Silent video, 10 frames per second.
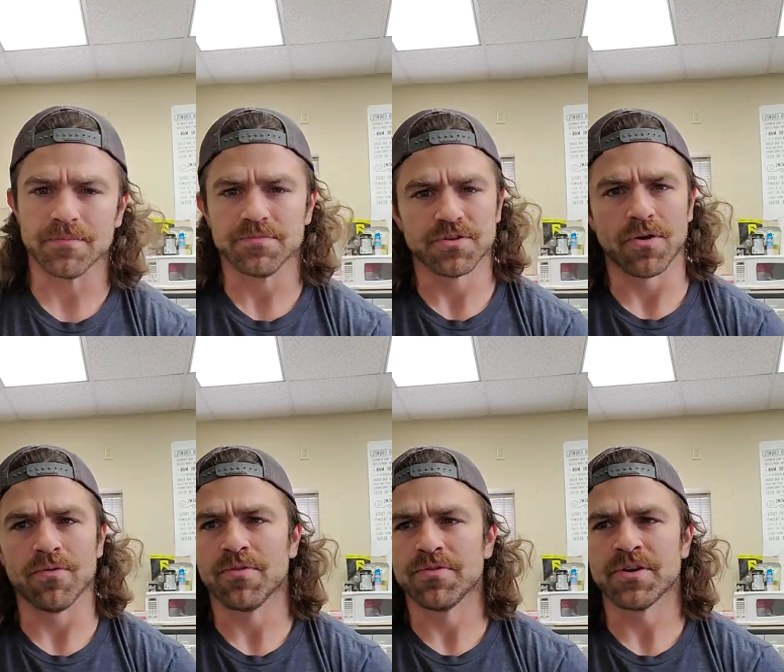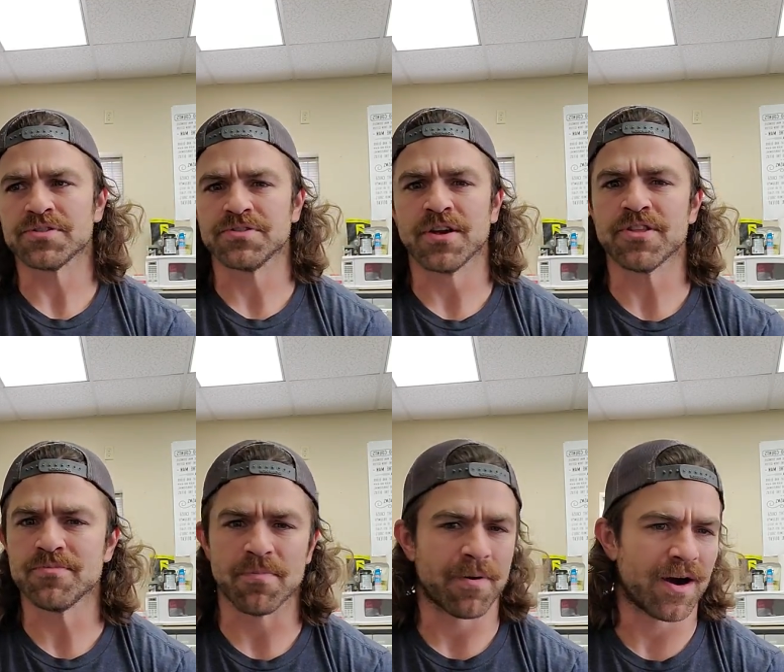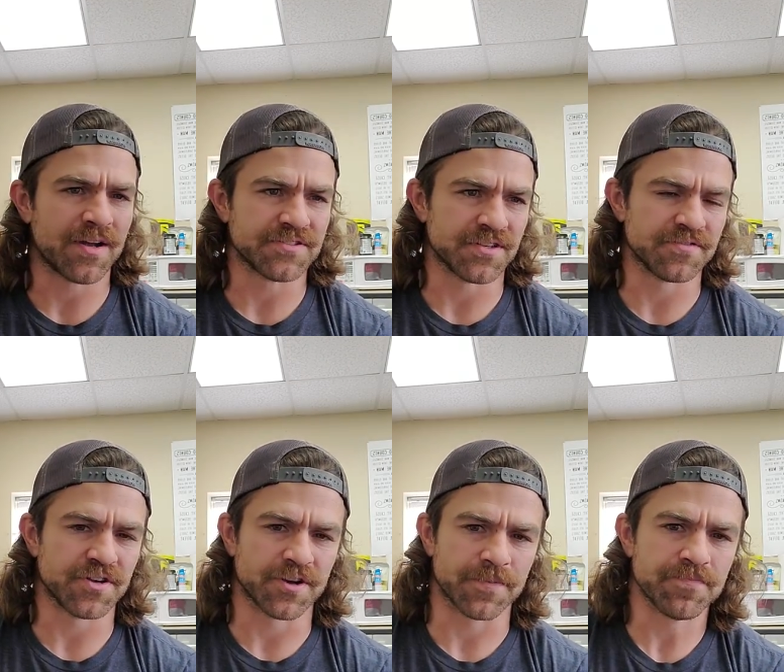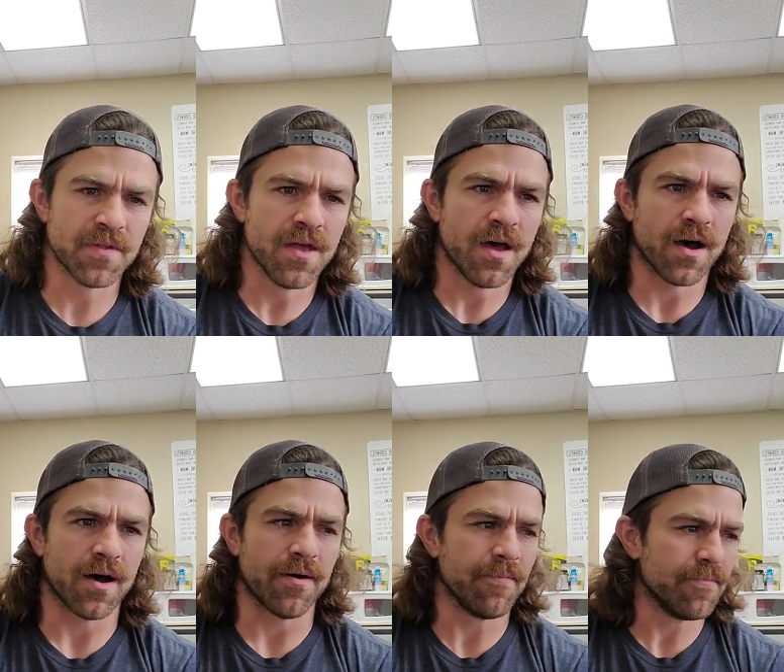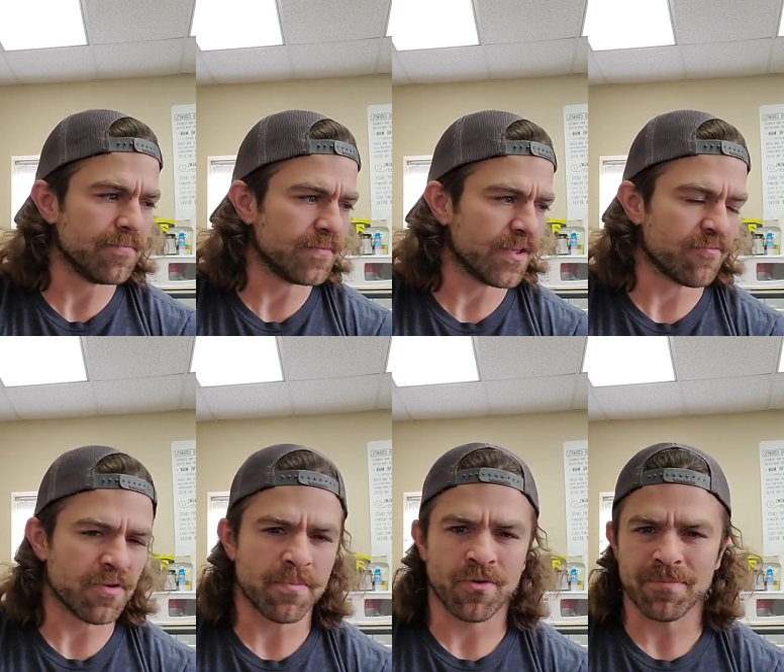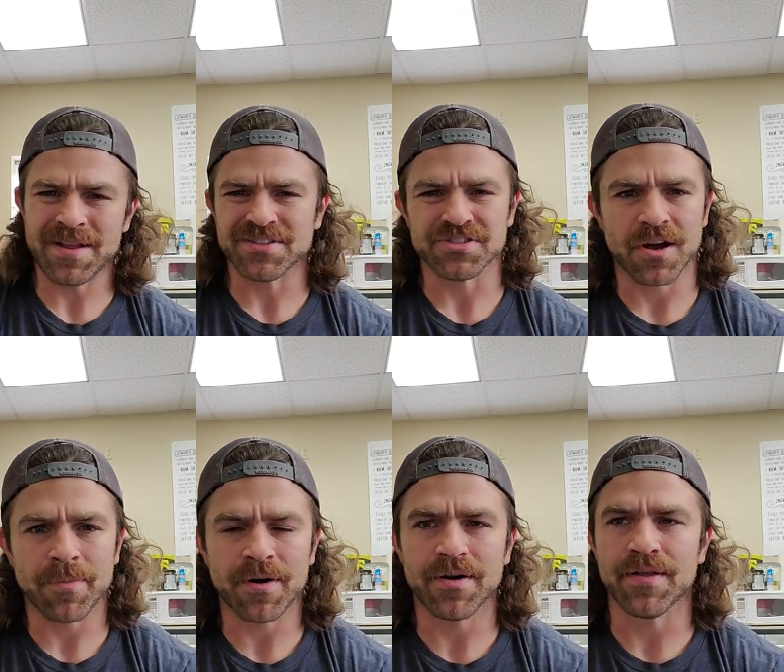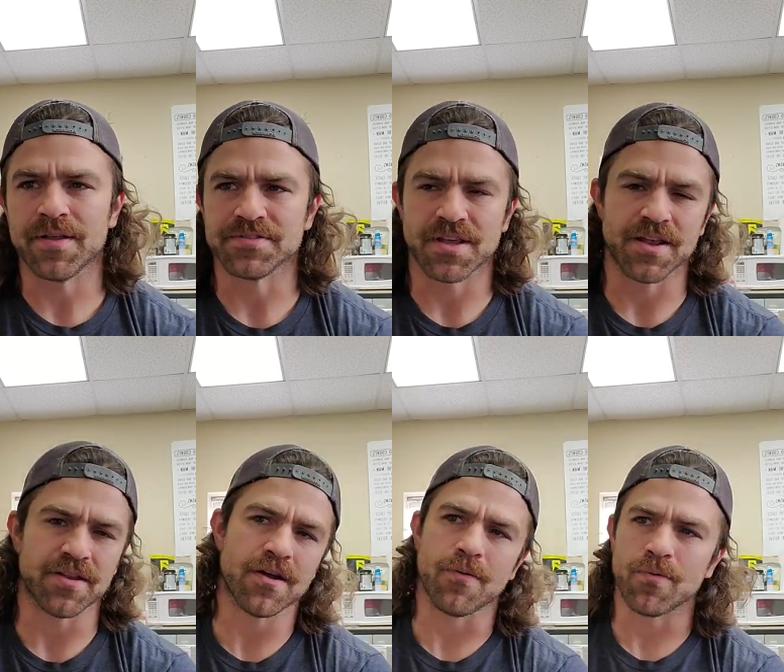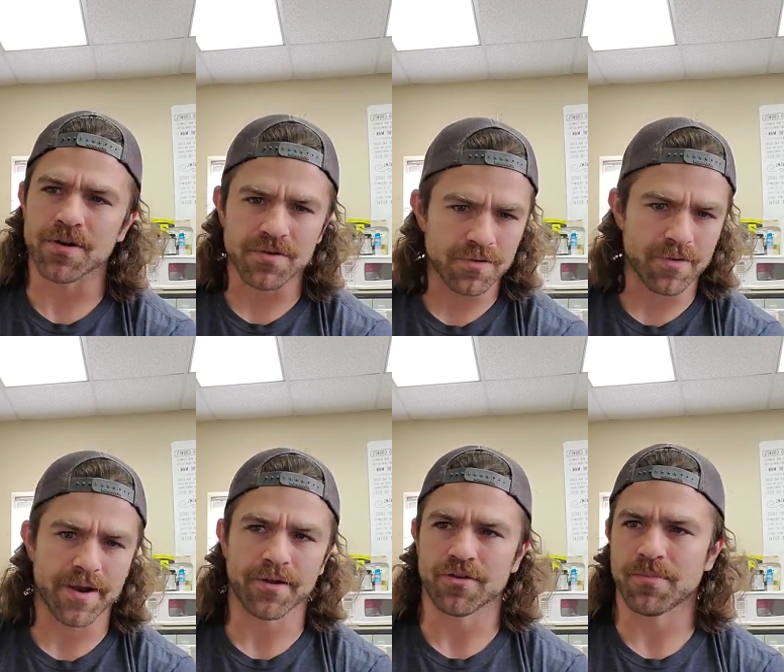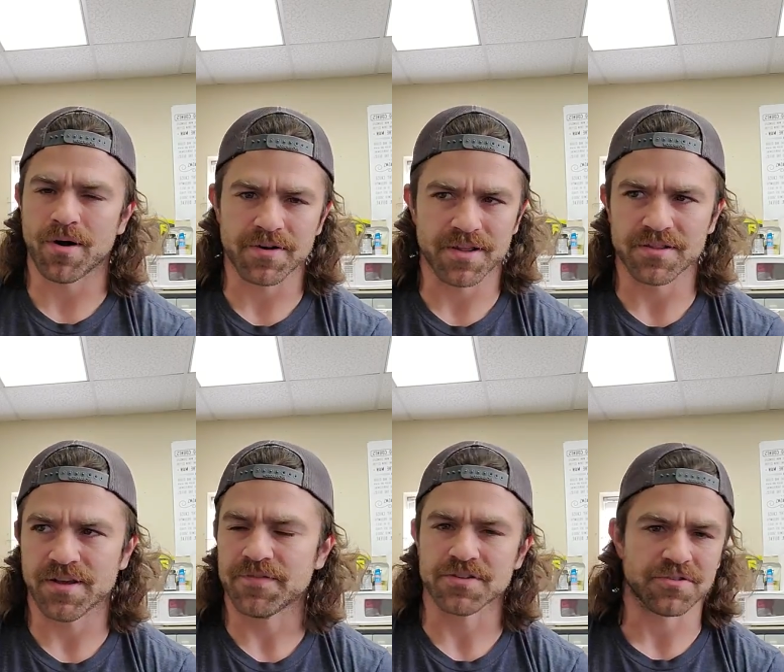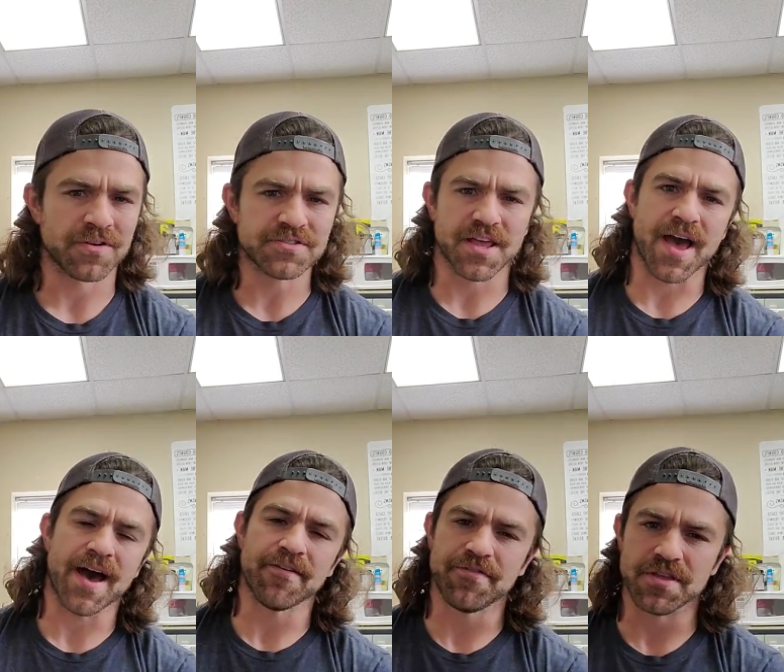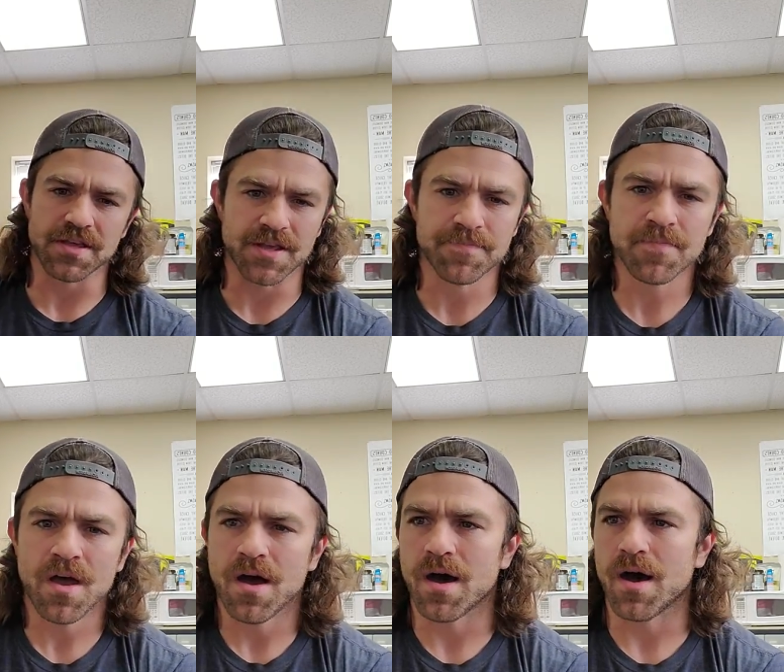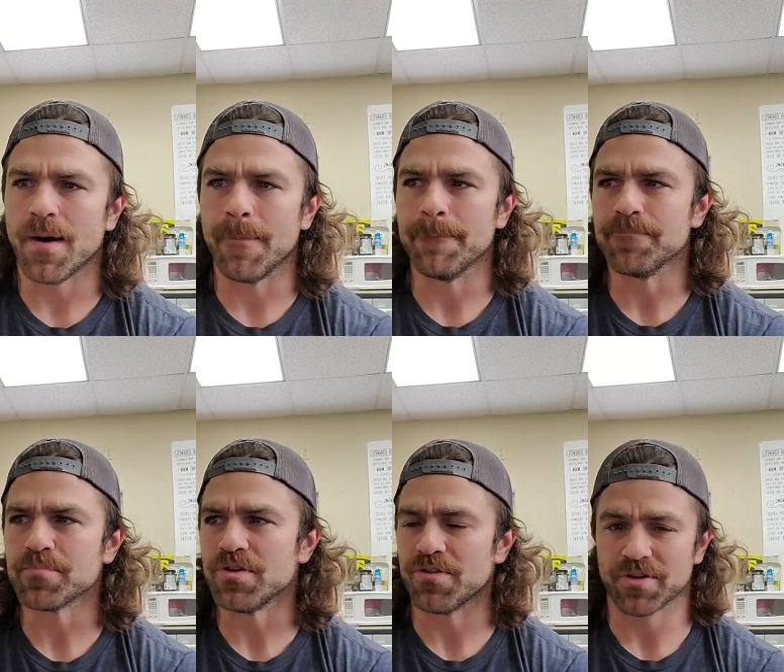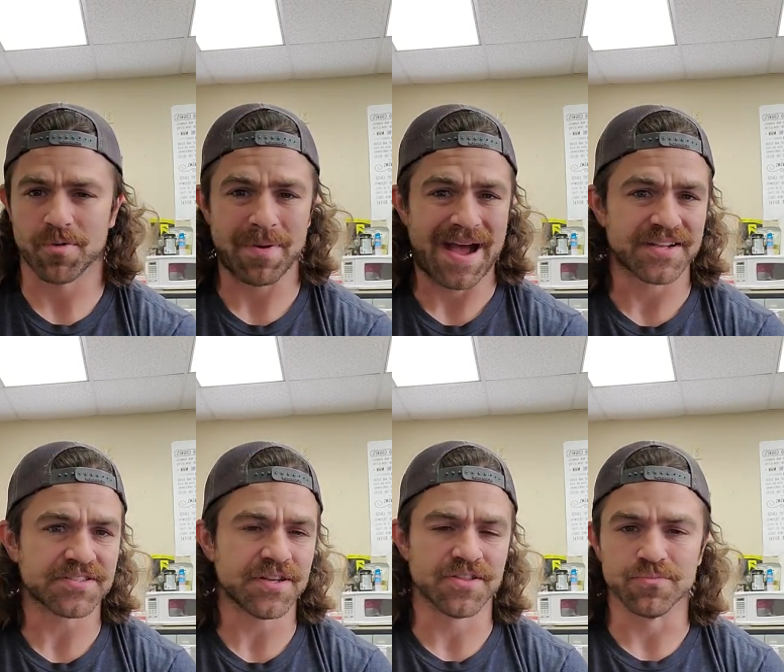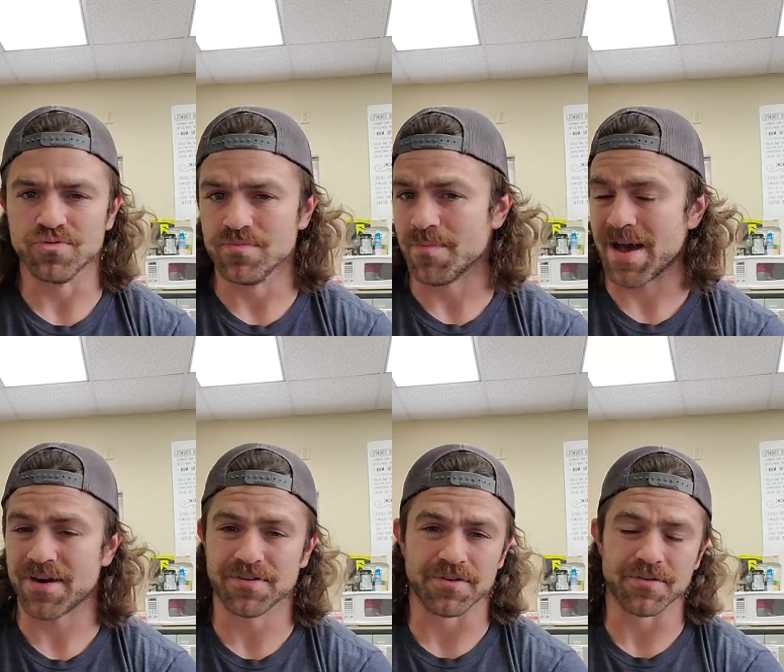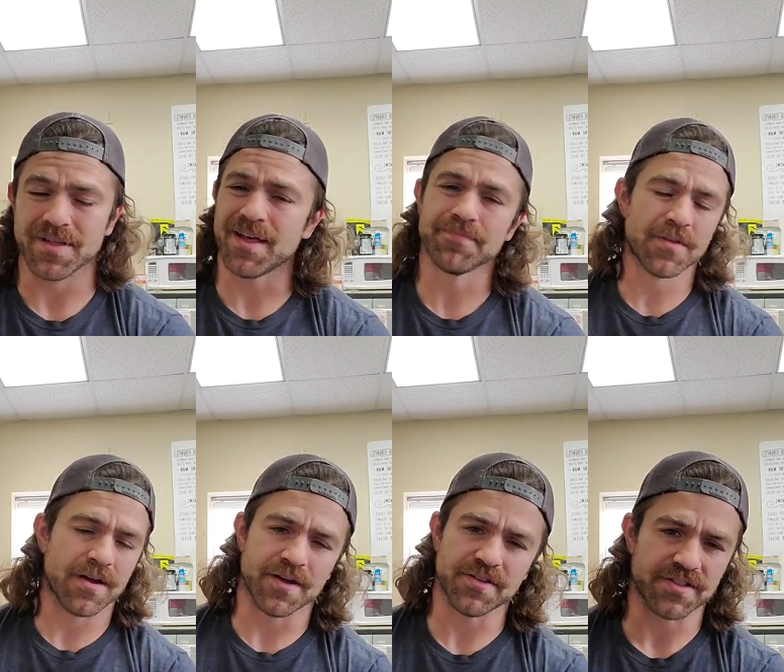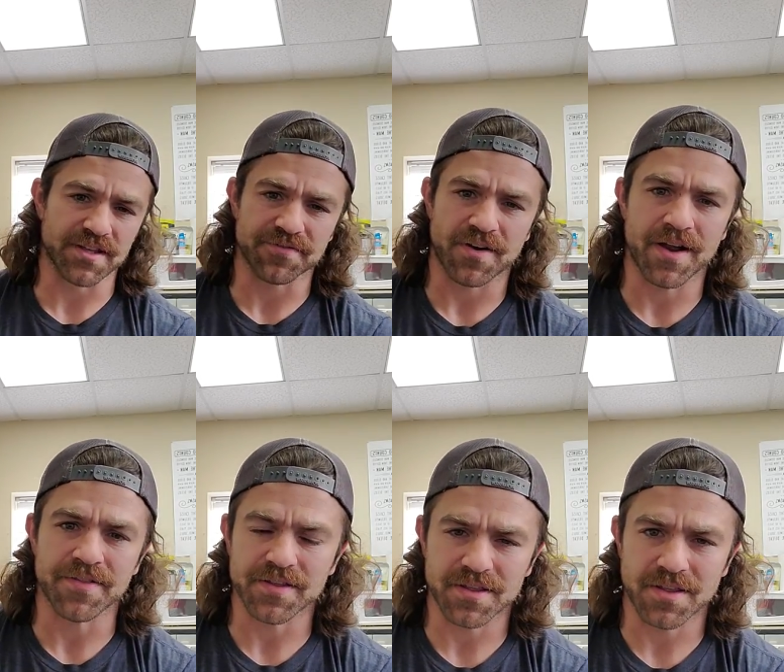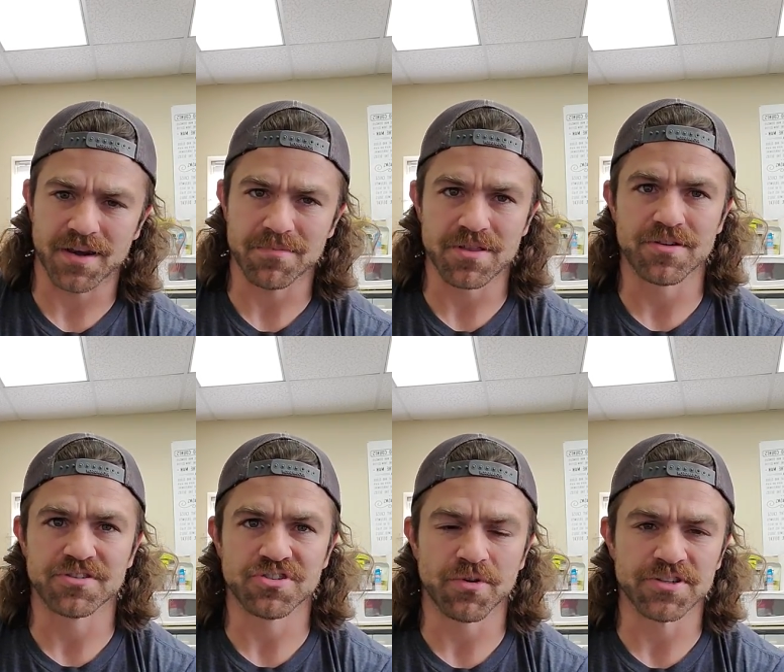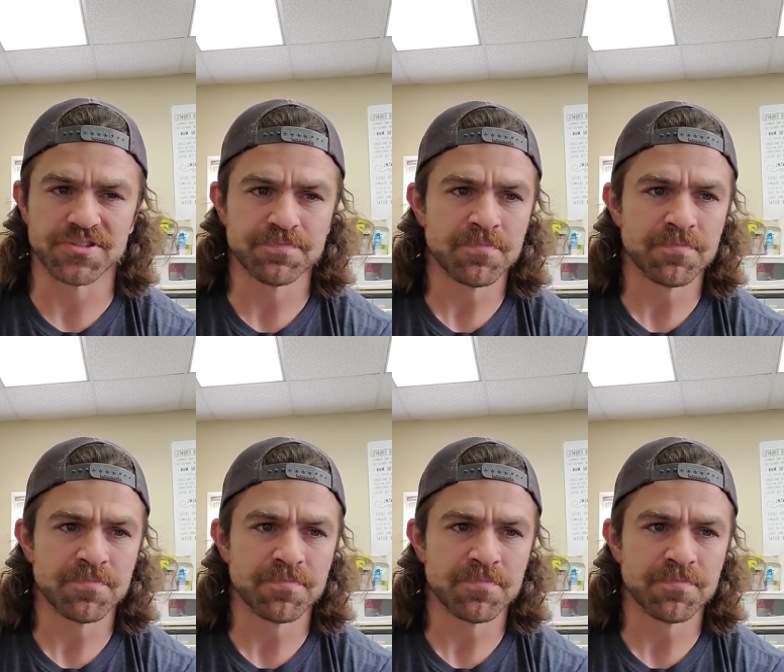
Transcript: So there's nothing but positives here. If people are being stubborn and saying, I want to do regular bar deadlift, as long as they have the the capacity and the movement pattern to do that, I think that's fine. They can kind of be their choice.